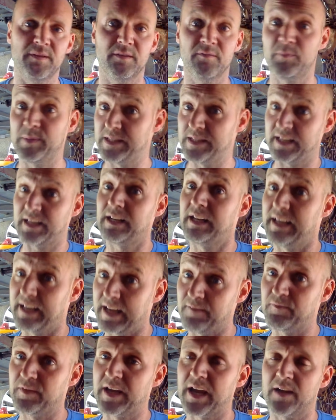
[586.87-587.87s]
particularly again
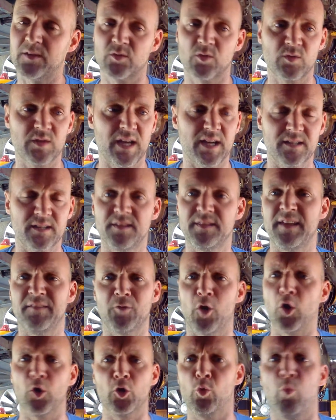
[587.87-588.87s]
for council tax, that they've
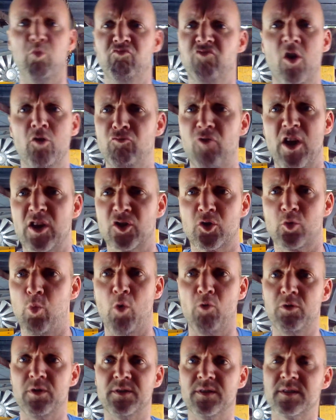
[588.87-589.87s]
got an arrest
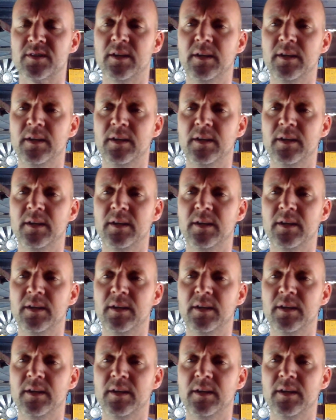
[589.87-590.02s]
warrant